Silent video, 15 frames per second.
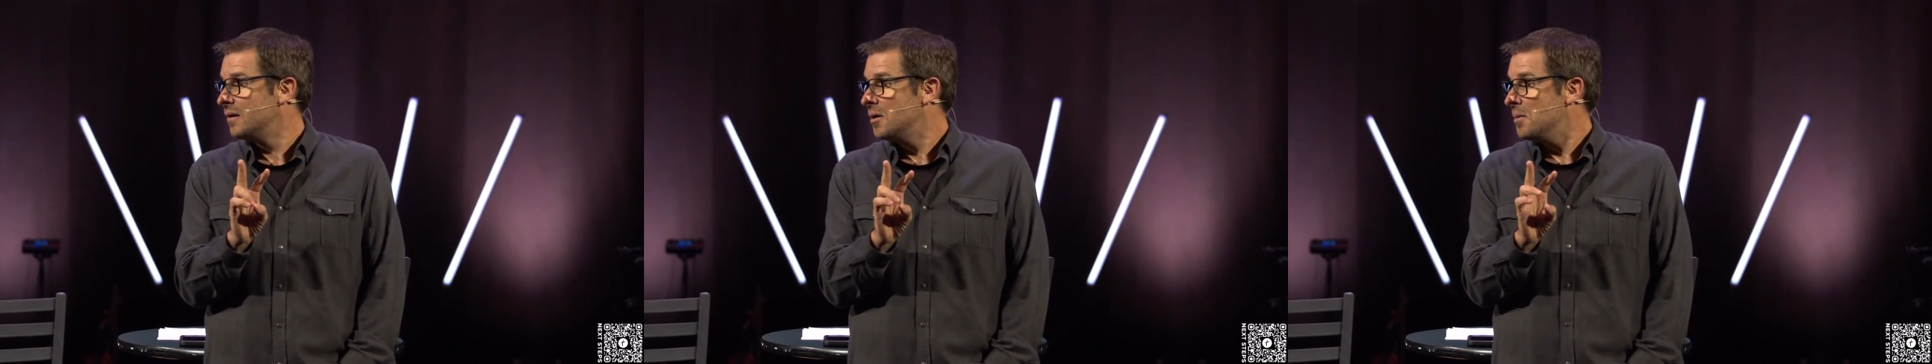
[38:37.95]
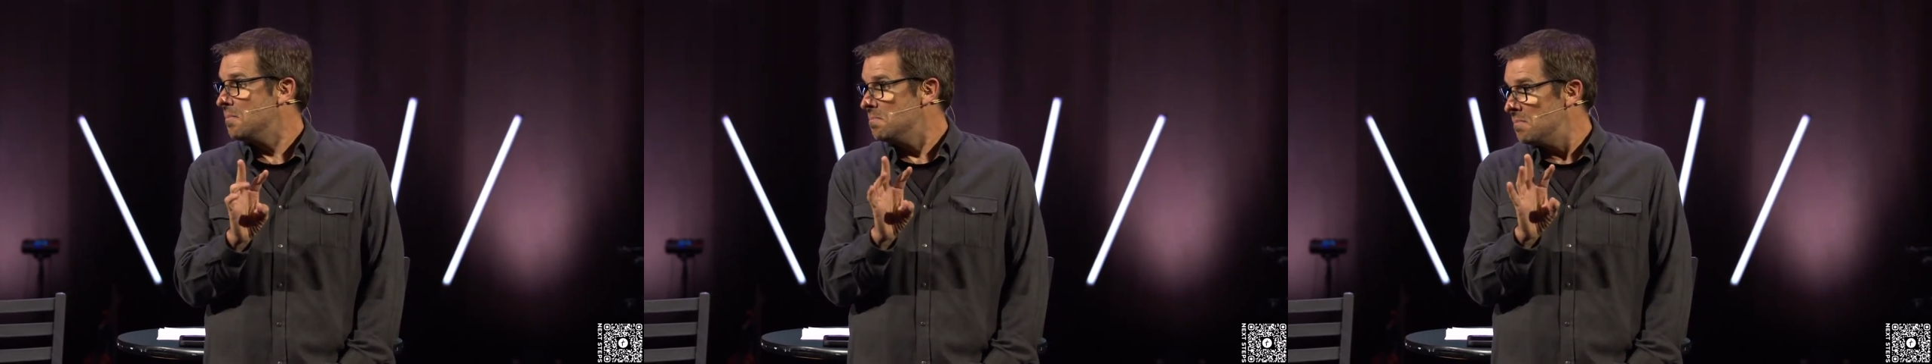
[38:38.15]

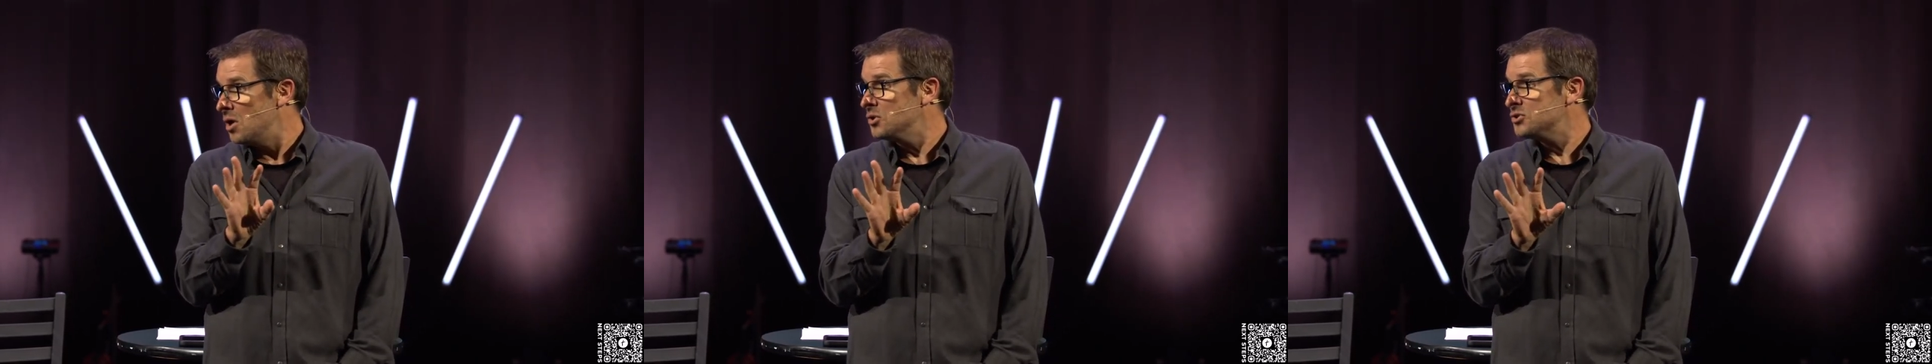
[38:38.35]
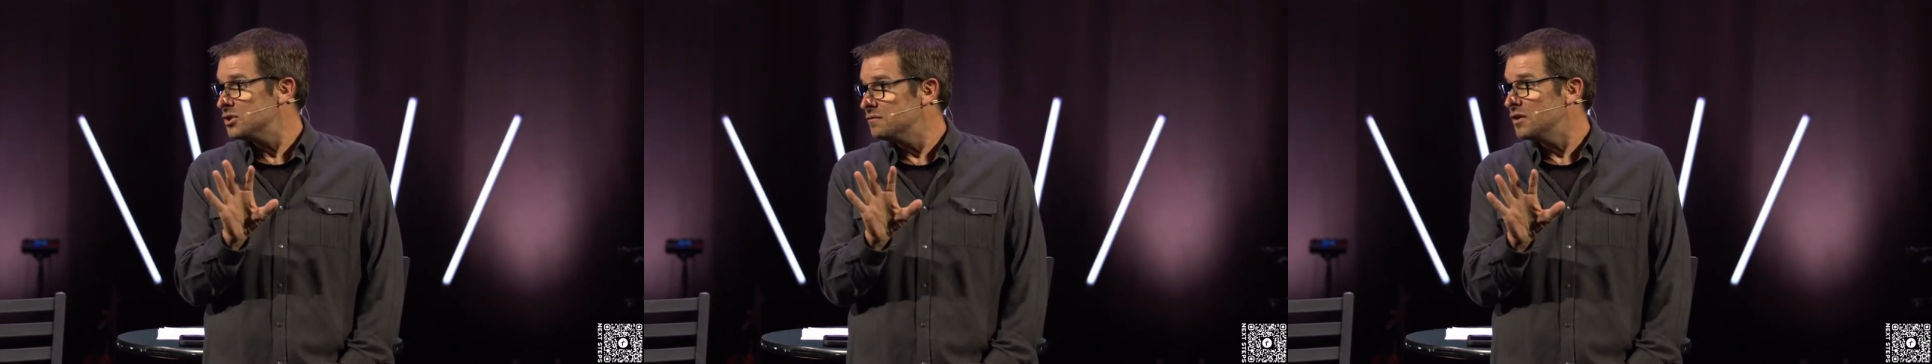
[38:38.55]

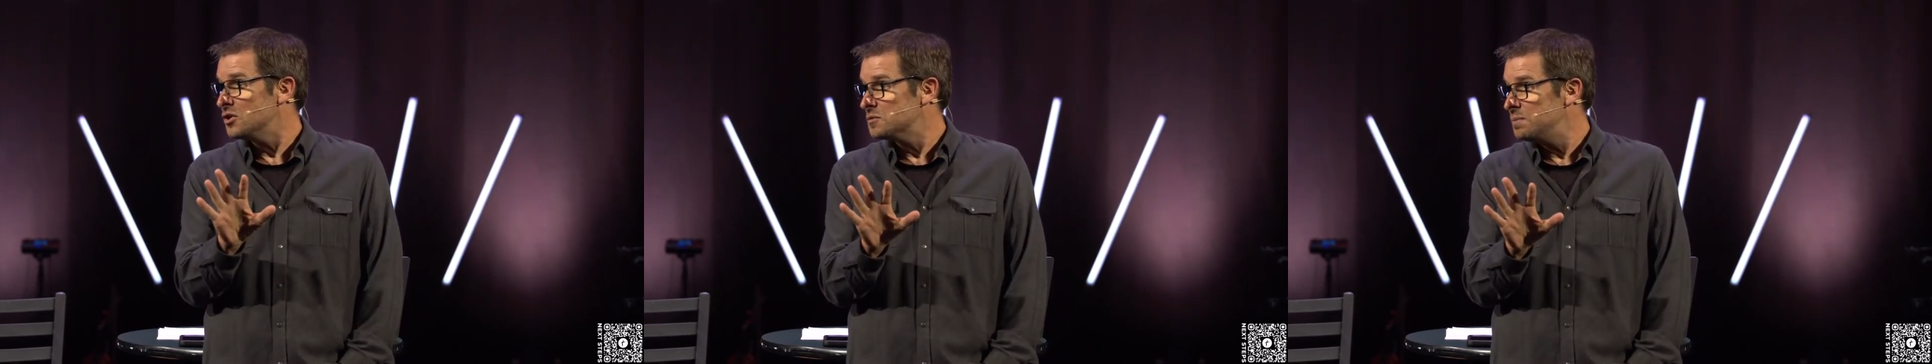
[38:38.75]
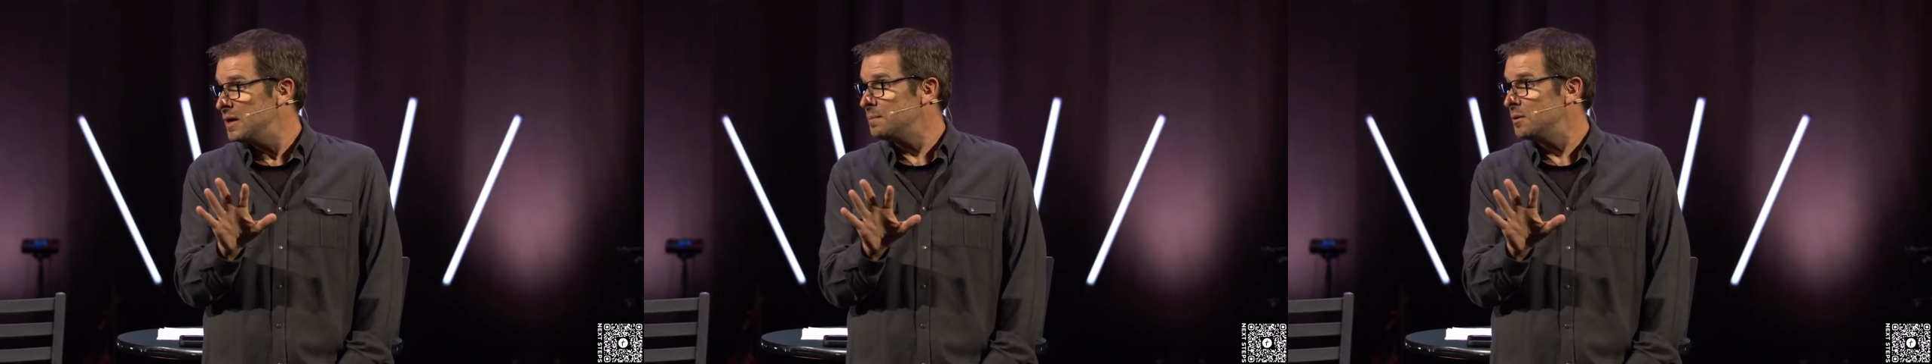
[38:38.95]
most of those
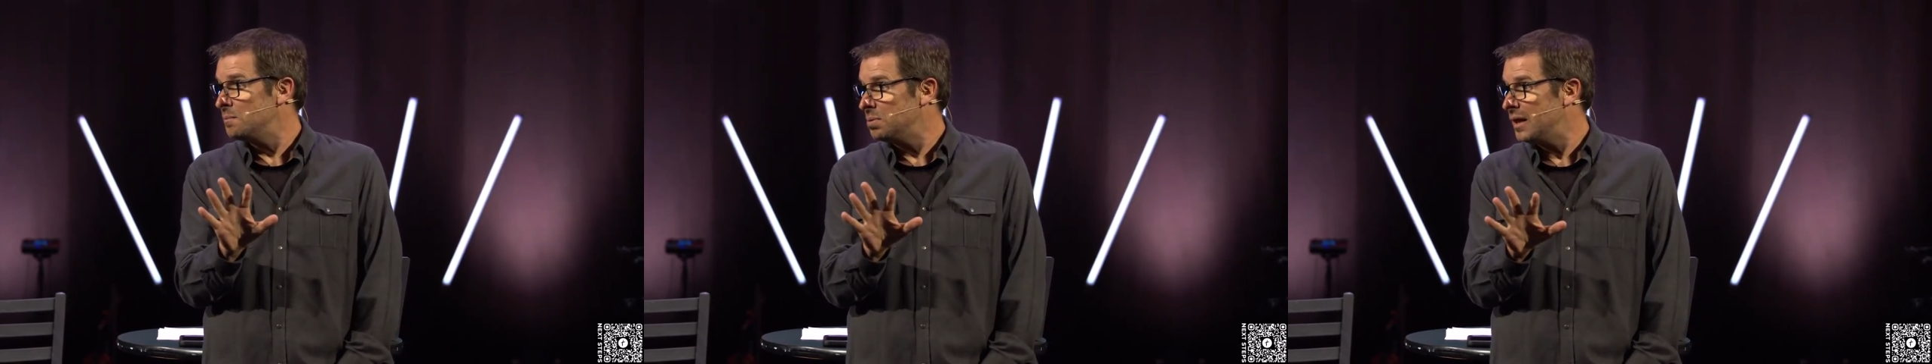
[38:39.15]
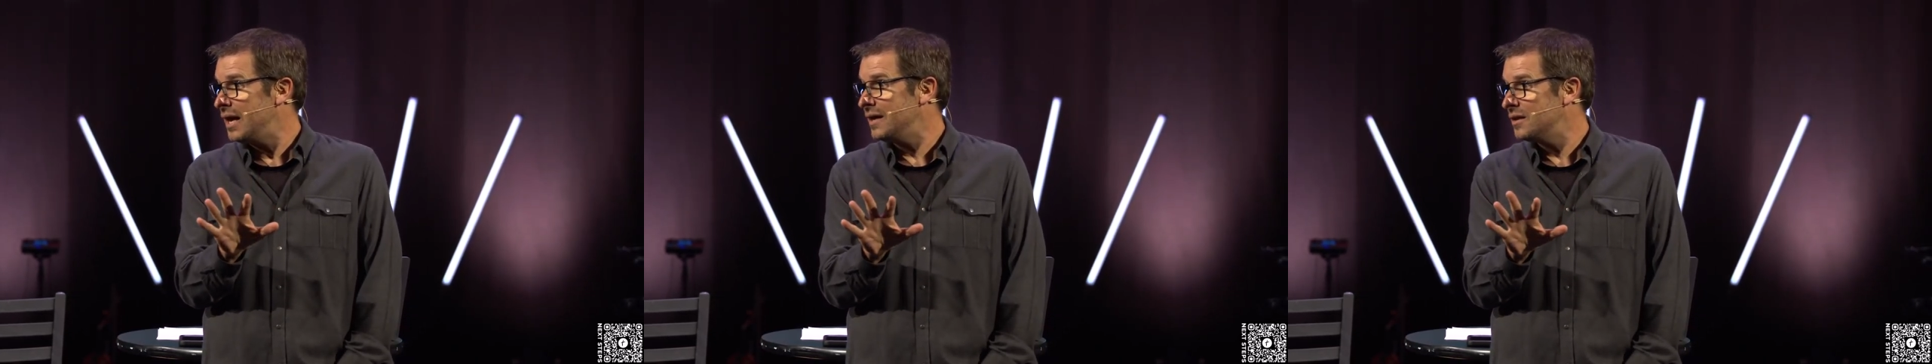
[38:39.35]
people
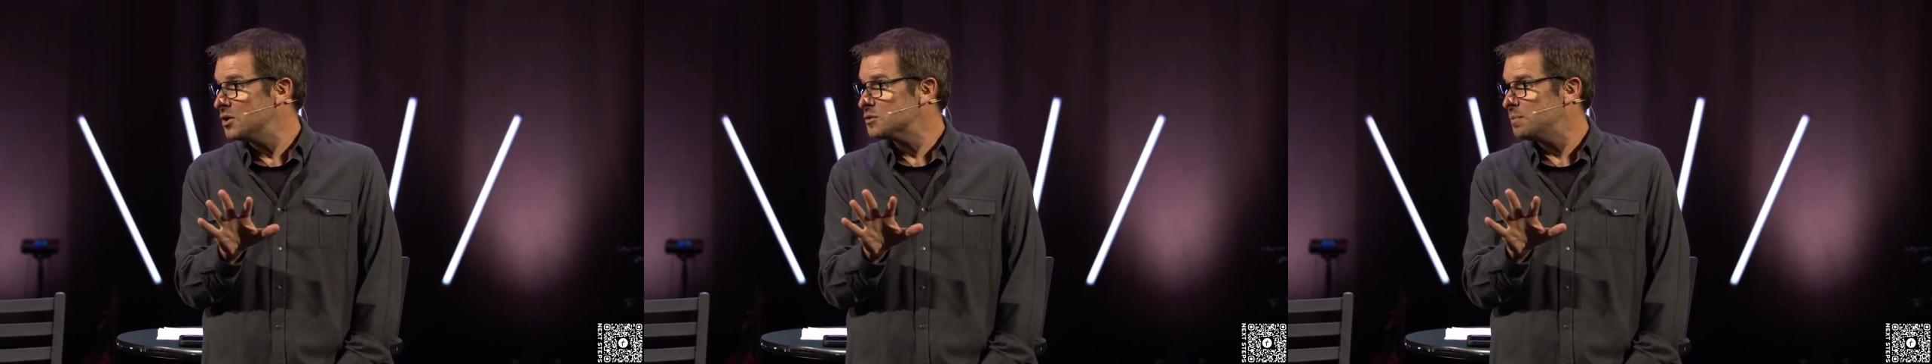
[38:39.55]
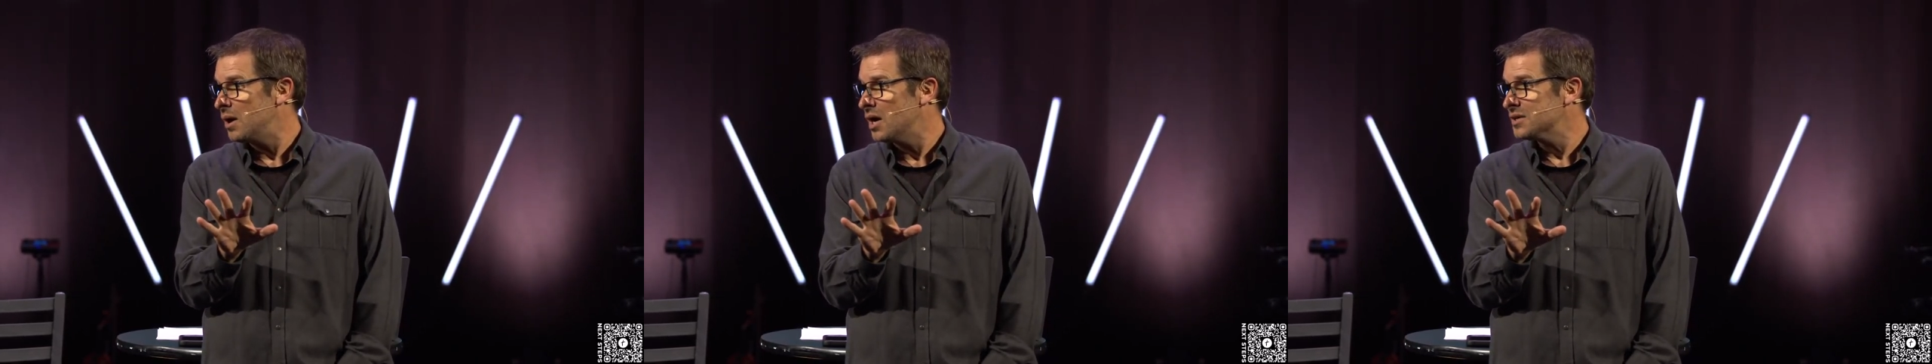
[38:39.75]
playing those
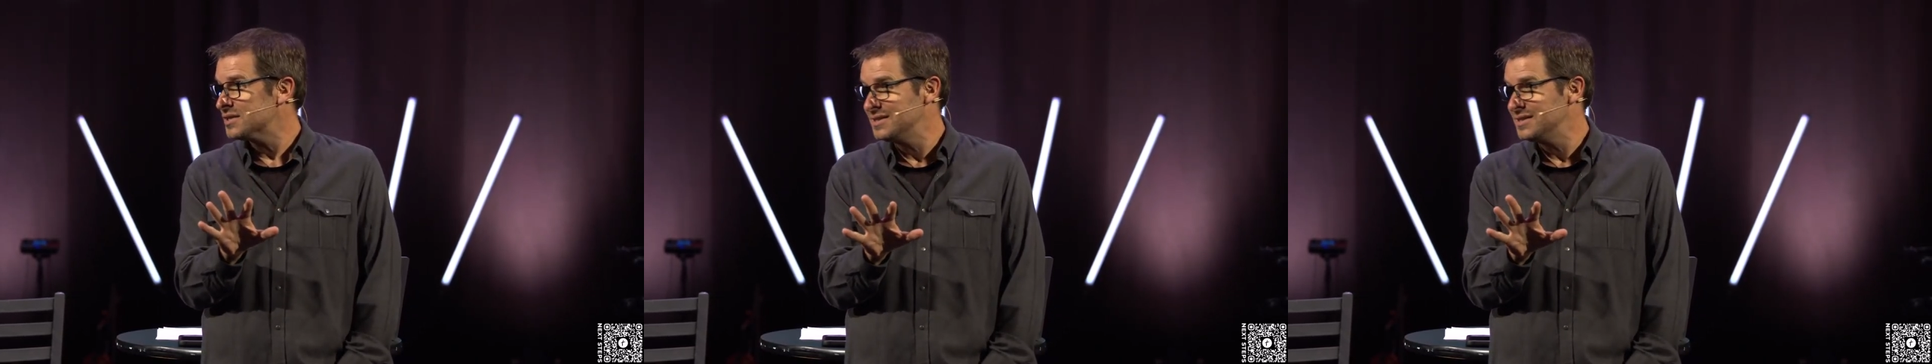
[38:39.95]
parts